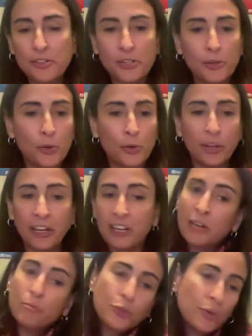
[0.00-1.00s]
So like,
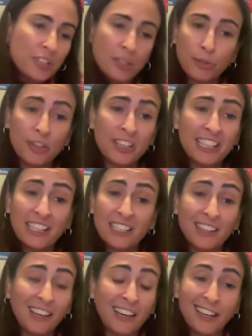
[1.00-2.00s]
come join the community.
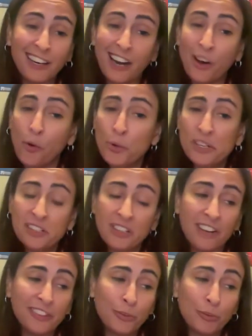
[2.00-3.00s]
I always
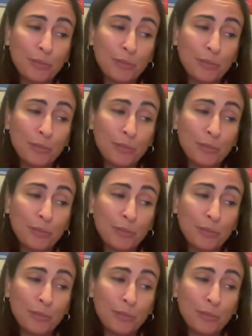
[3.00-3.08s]
love it when